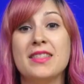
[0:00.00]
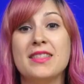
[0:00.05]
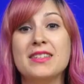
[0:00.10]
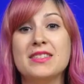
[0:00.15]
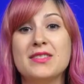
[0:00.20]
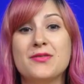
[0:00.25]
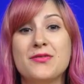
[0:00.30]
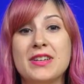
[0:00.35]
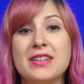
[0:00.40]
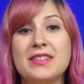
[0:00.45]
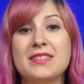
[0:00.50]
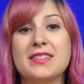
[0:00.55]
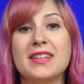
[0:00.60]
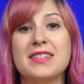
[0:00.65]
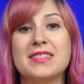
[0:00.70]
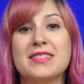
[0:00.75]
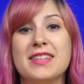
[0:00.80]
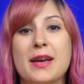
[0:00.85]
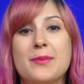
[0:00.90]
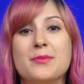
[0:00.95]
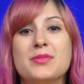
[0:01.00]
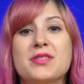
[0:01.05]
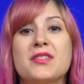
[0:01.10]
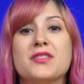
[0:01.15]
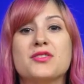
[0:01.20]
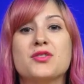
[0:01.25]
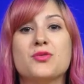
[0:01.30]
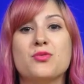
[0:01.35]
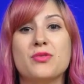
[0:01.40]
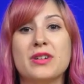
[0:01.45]
this feels like
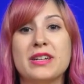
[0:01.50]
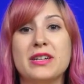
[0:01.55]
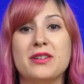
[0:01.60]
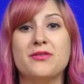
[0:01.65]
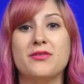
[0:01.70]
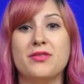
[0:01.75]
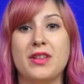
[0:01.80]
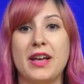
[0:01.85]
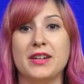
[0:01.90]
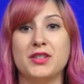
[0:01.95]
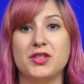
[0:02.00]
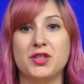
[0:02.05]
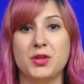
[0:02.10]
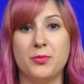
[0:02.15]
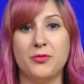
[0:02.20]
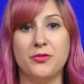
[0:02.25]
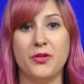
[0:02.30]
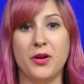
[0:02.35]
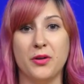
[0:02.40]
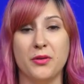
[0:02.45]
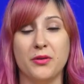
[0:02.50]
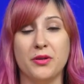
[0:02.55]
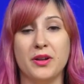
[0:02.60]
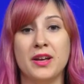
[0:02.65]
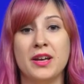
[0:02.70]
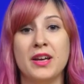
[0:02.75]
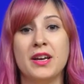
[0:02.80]
Samsung's real flagship phone.